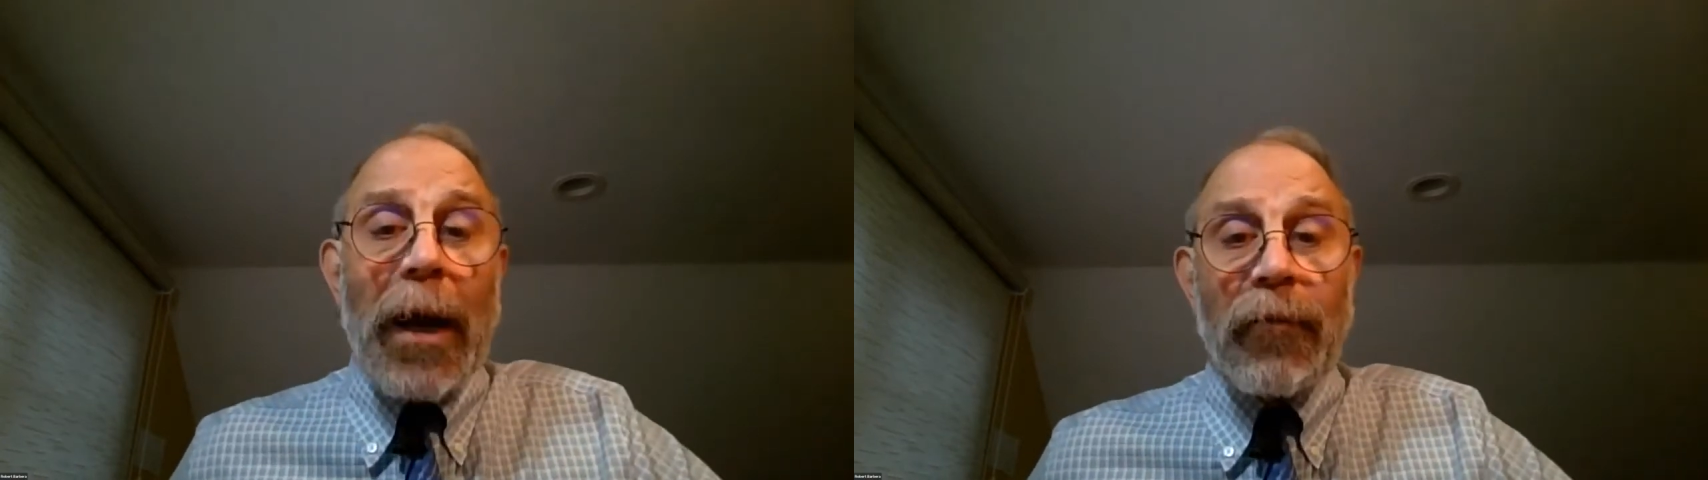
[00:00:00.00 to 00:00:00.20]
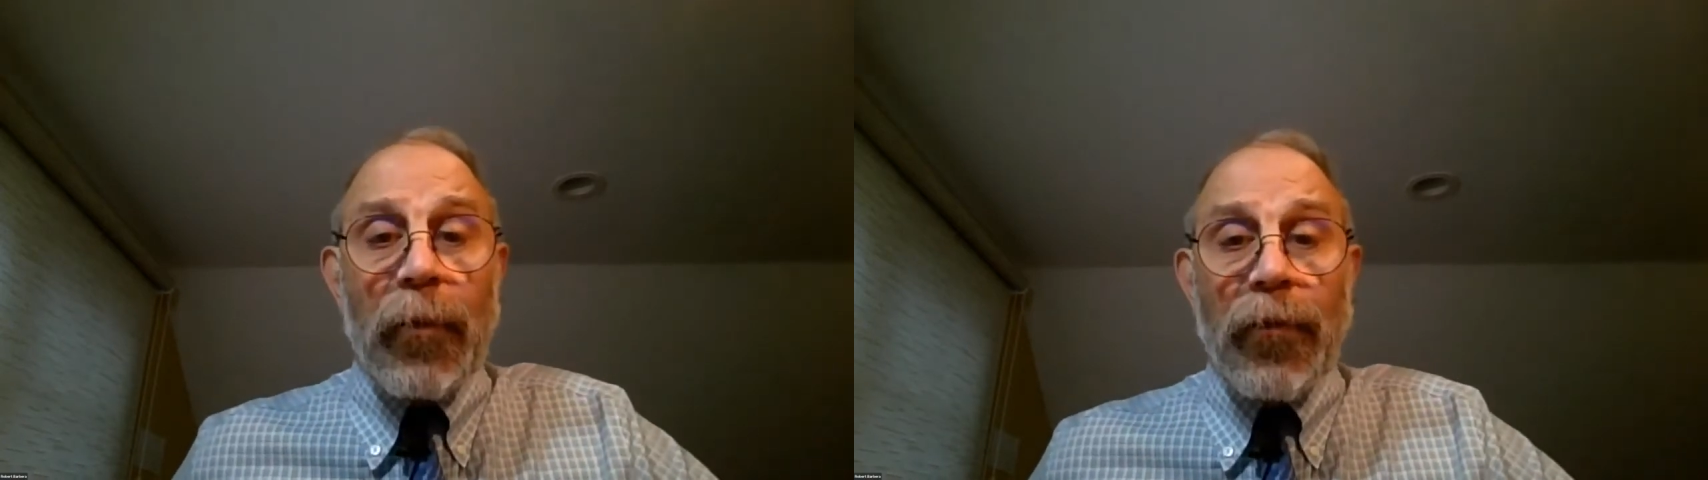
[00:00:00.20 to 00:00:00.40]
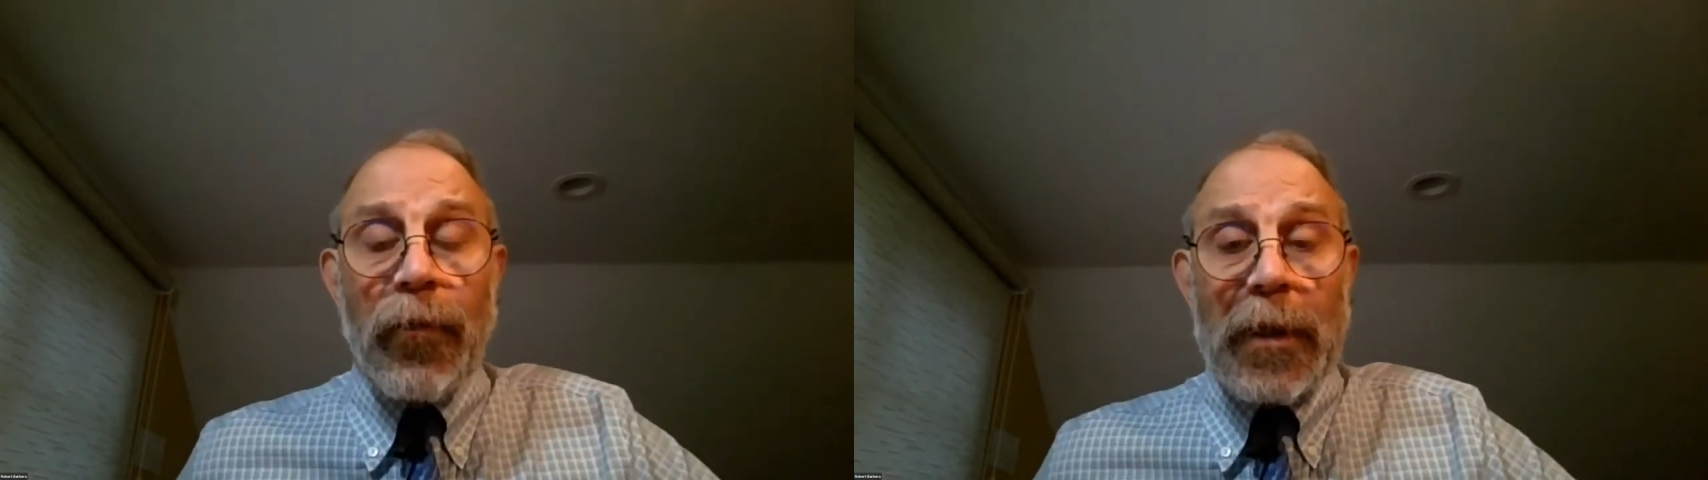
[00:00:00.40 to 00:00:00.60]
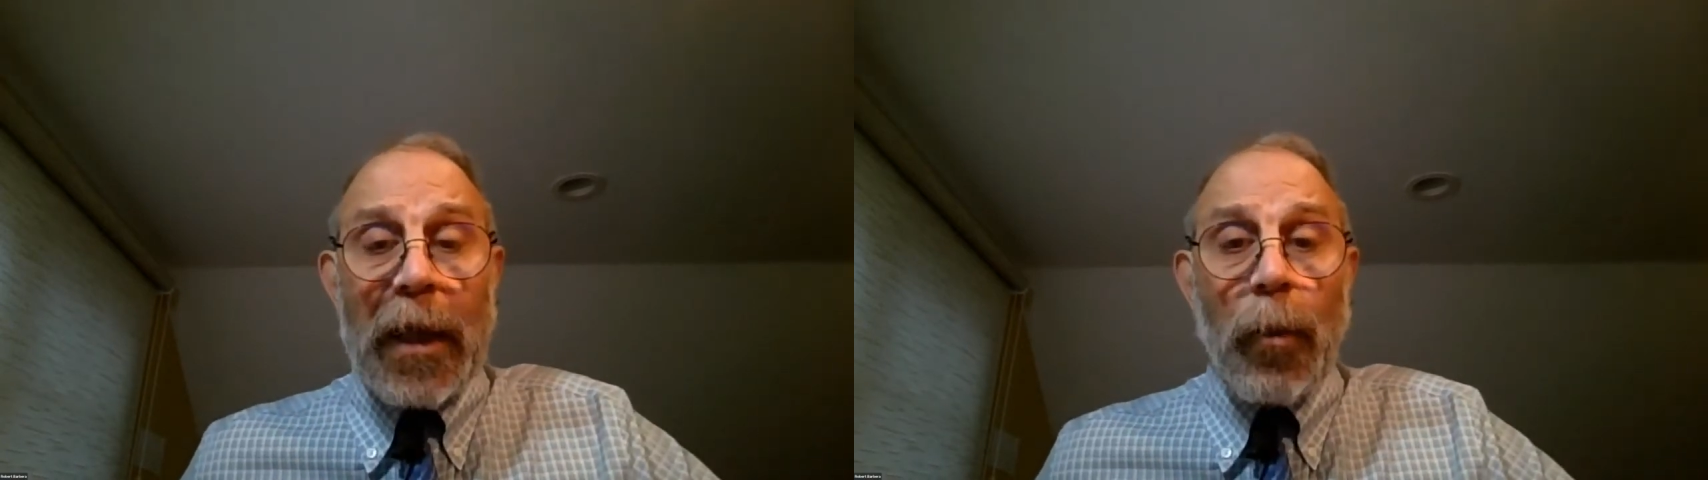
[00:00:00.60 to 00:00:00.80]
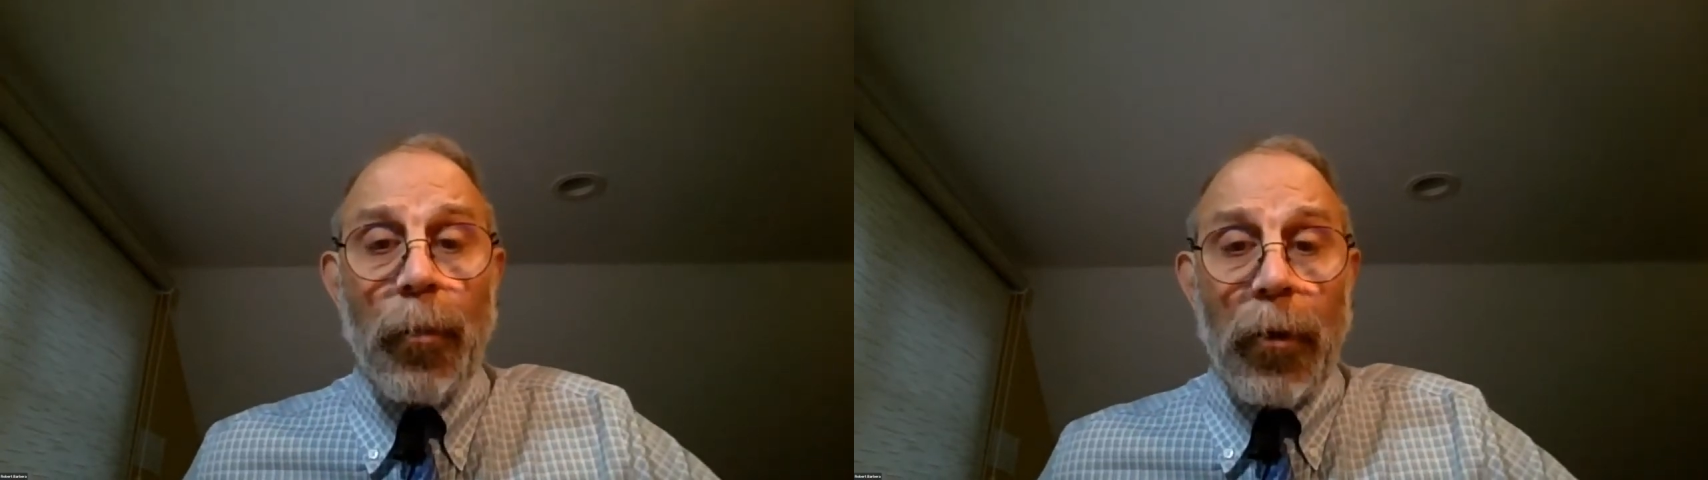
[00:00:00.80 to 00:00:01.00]
average for
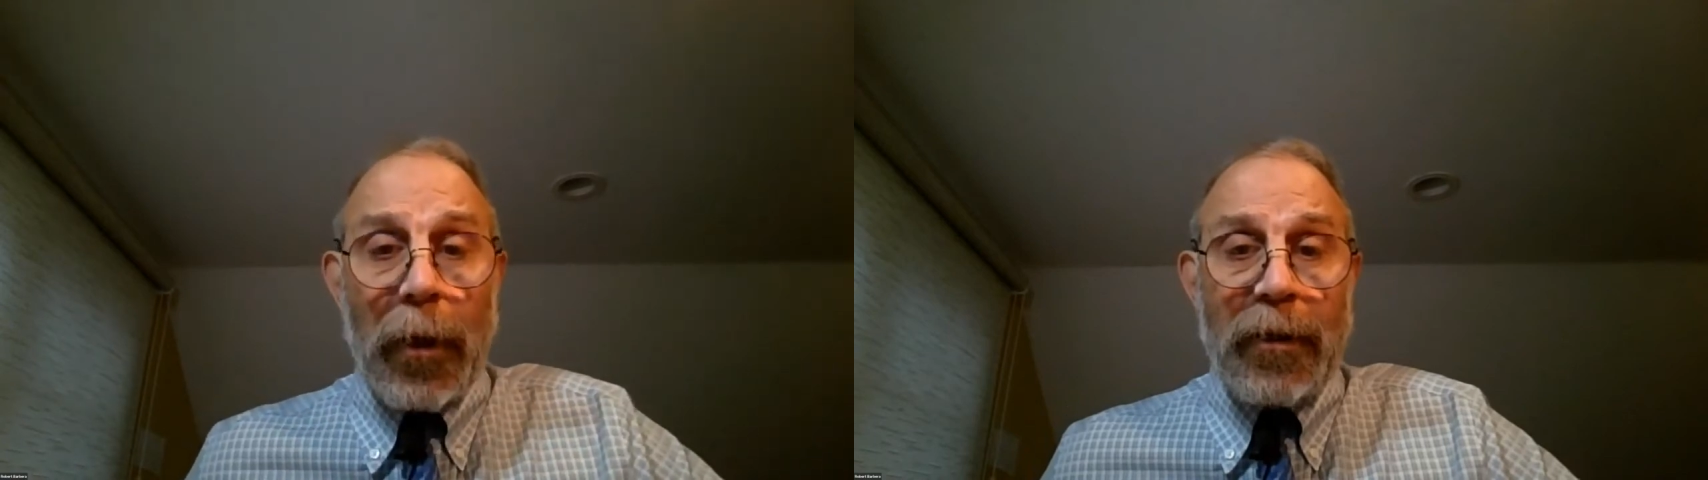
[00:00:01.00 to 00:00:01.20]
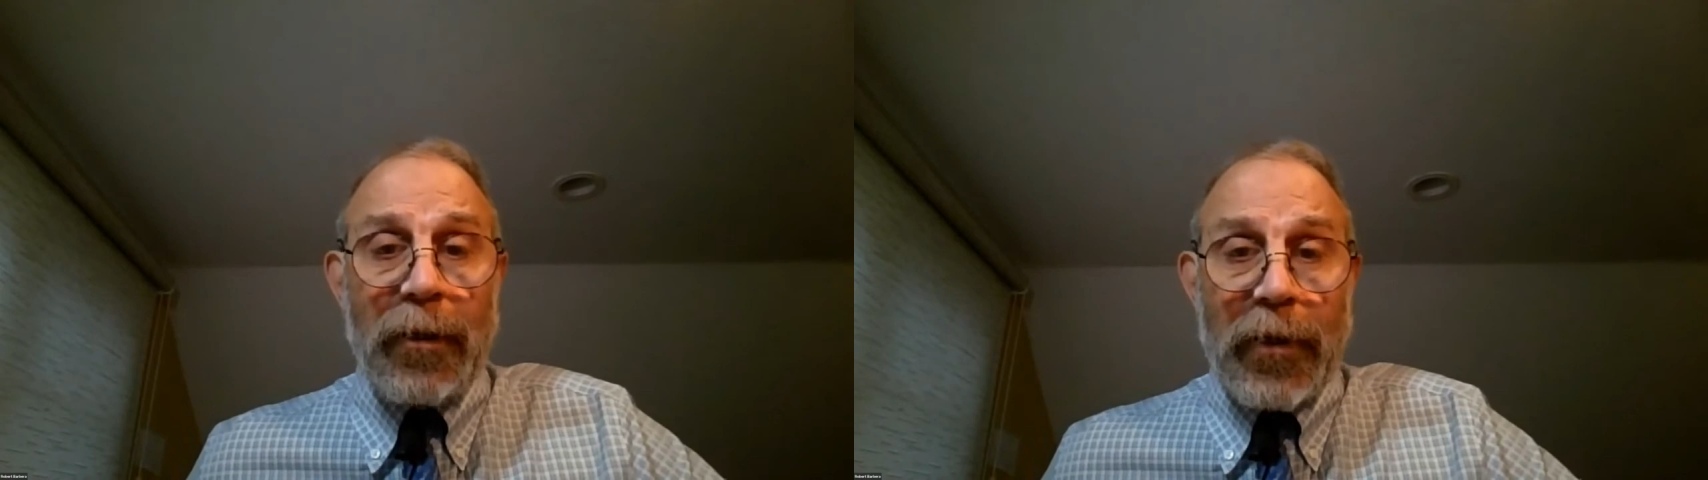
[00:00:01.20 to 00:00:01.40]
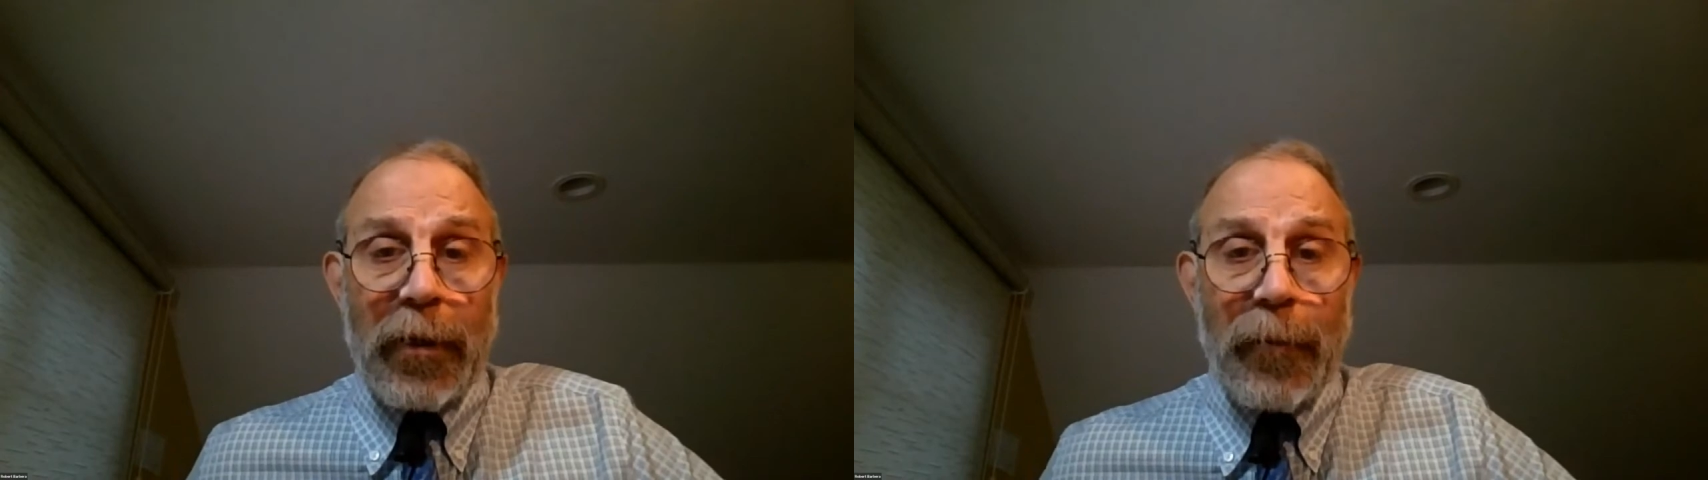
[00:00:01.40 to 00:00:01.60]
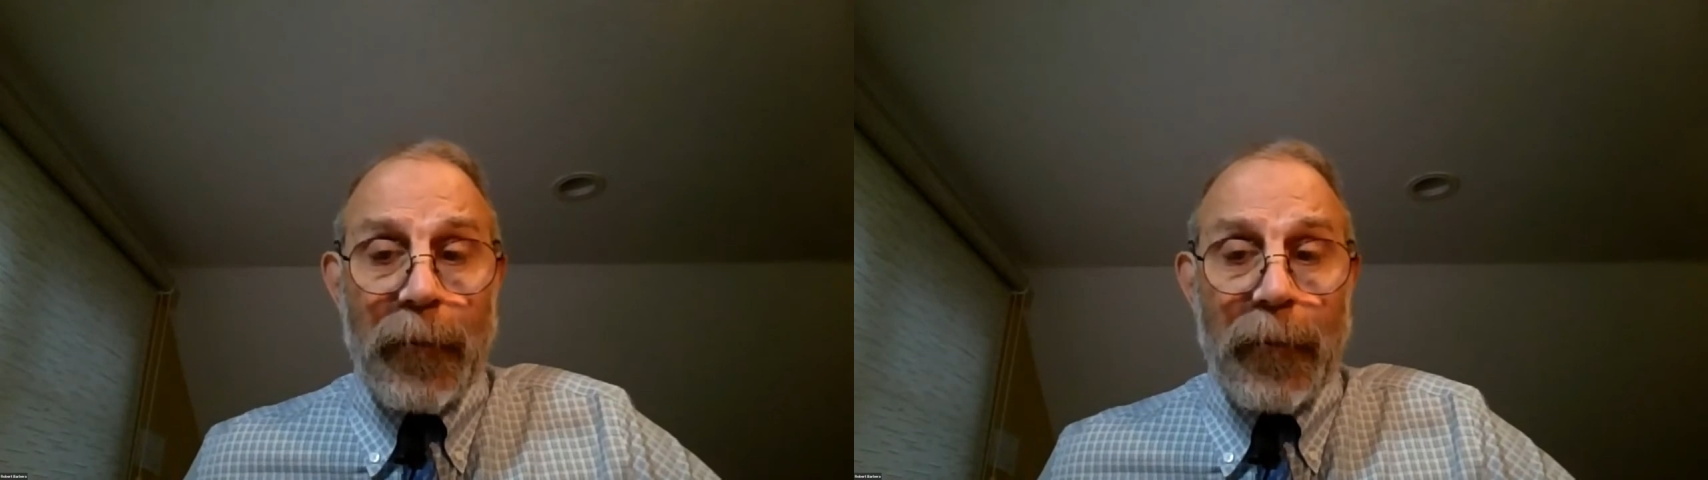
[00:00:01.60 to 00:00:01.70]
labor productivity.